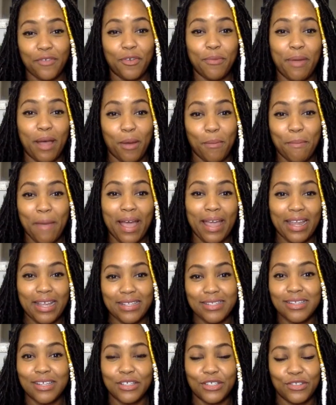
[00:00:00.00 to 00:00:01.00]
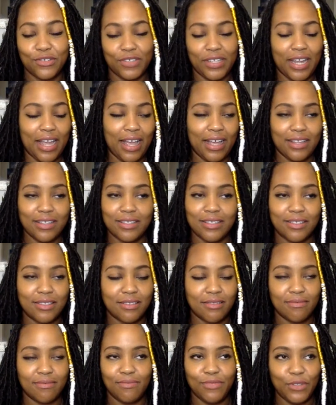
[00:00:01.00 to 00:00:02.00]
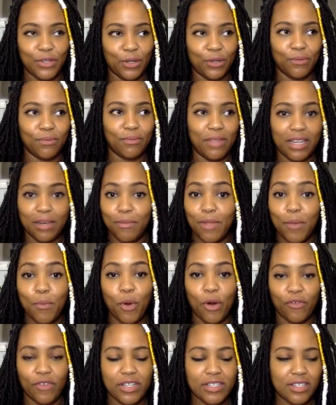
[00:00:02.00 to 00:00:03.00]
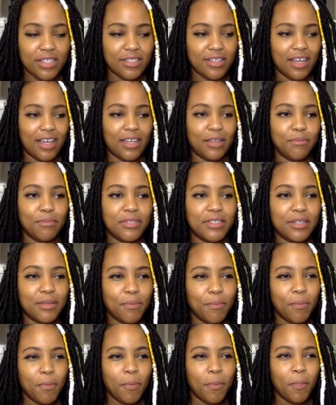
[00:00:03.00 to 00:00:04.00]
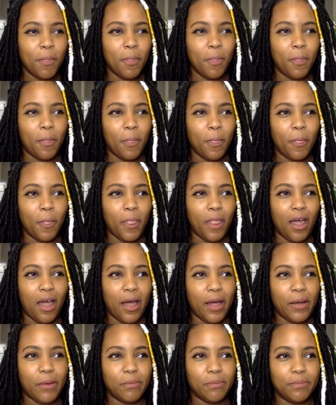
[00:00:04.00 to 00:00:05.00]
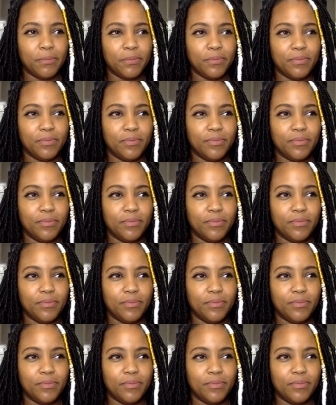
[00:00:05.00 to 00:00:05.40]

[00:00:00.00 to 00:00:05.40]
about my ancestry as, in more recent times. And